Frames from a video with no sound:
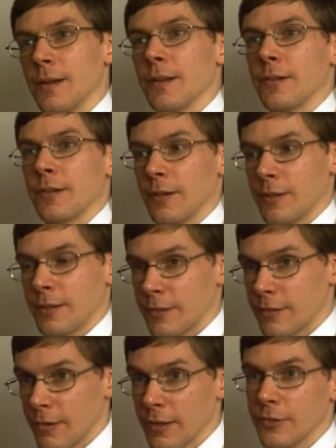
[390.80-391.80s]
So
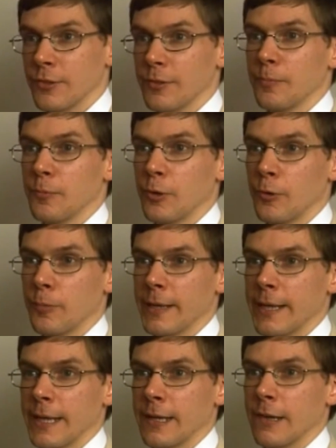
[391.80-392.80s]
construction will
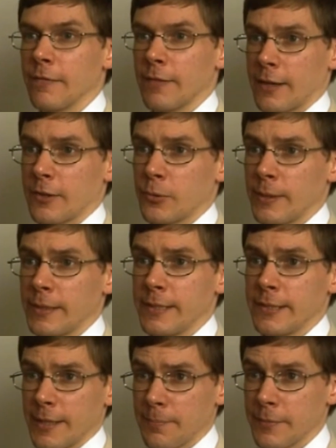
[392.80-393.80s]
begin around
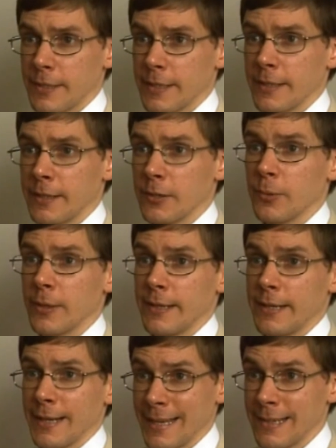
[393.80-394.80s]
2017,
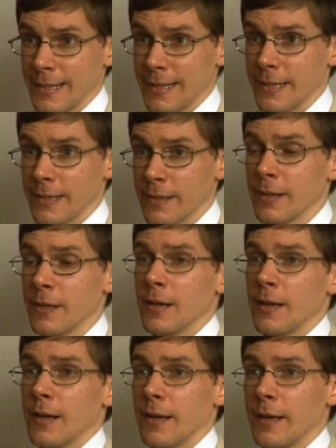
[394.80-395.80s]
2018.
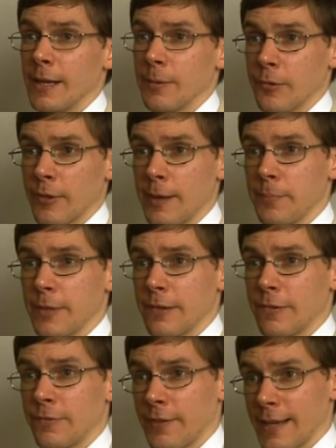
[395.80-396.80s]
It will then be a
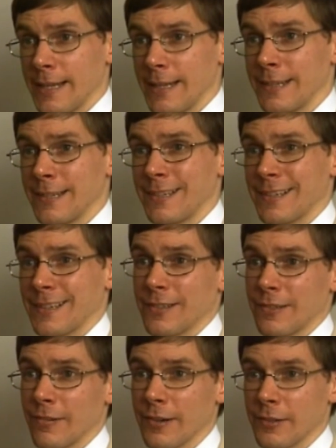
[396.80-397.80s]
phased
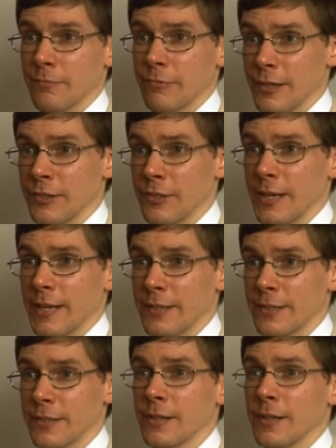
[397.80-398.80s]
construction
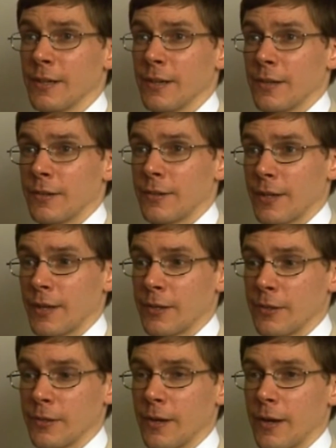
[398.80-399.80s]
process.
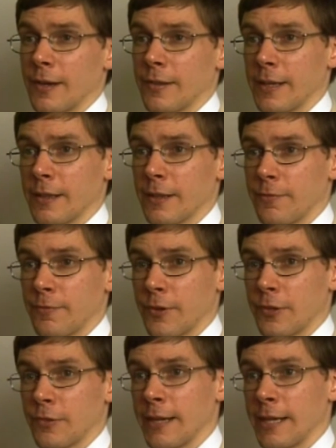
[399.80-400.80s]
So I think the
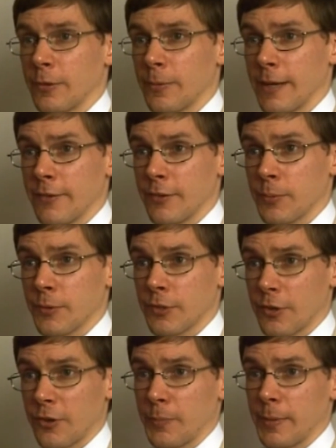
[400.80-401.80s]
first radio waves will
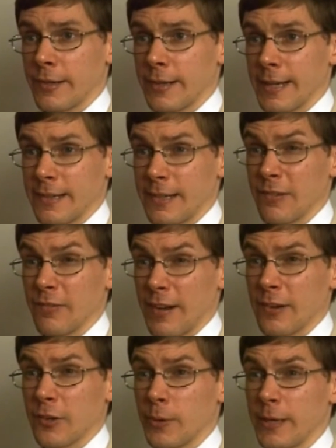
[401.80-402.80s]
start to be detected
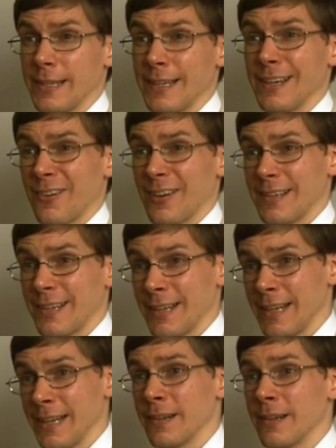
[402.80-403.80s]
around
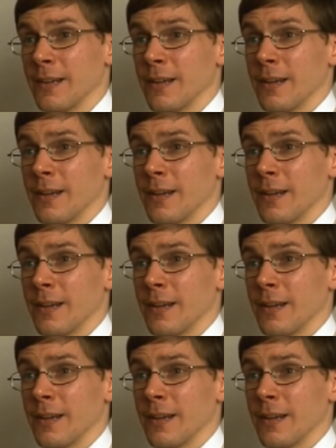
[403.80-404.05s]
2019.